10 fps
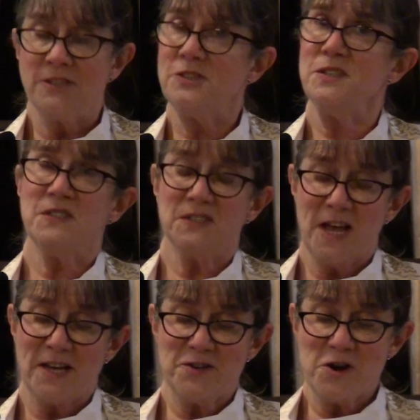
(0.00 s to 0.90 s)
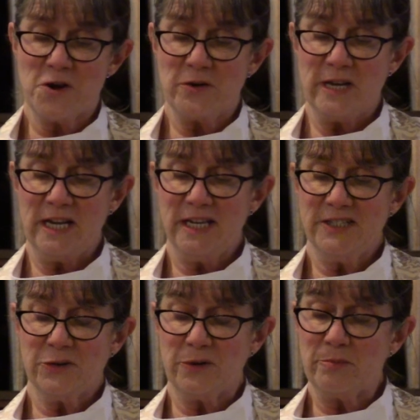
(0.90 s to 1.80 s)
Jesus had no need
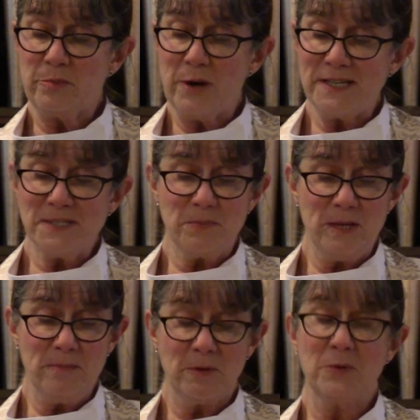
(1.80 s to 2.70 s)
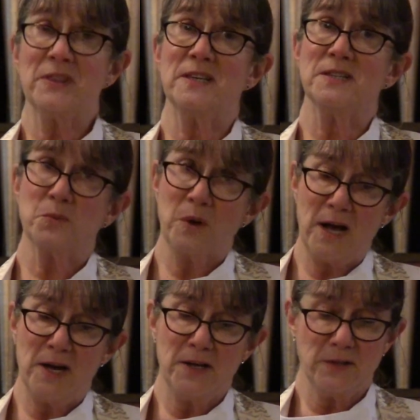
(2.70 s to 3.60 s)
to impress people with his
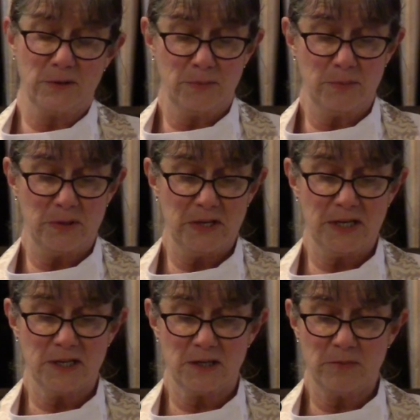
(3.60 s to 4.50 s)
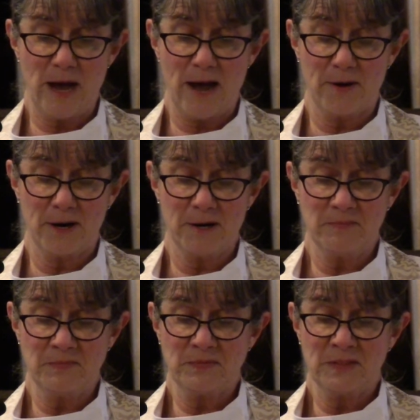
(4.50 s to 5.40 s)
wealth or political power.
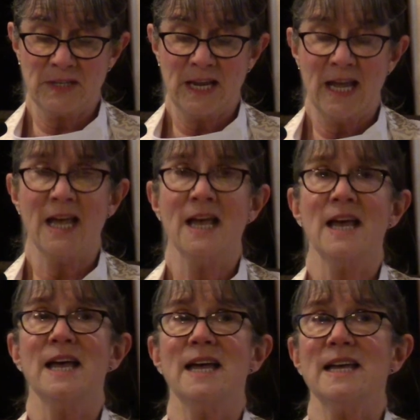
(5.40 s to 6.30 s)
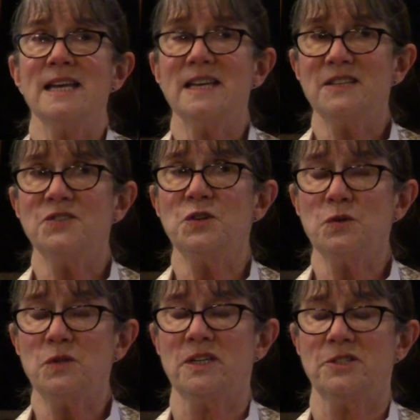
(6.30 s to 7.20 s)
His
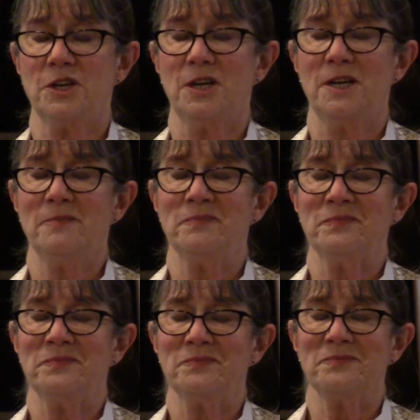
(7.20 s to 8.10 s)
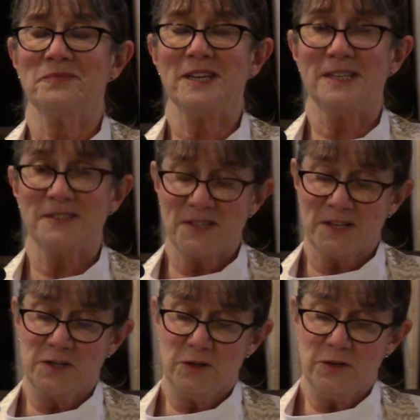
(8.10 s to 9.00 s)
eulogy is the
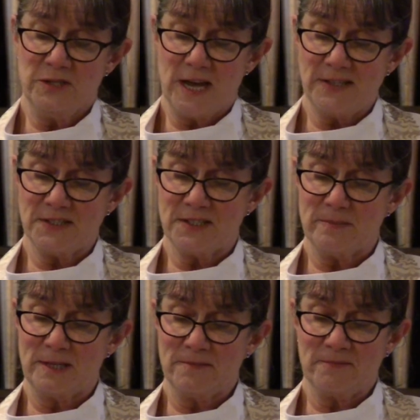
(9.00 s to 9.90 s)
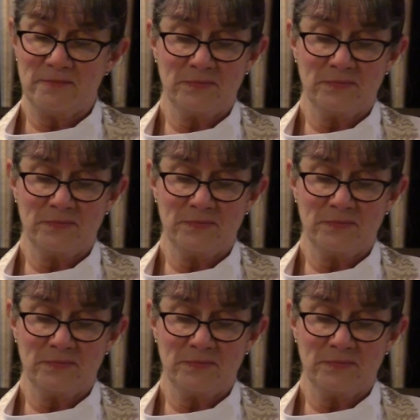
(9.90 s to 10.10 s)
New Testament.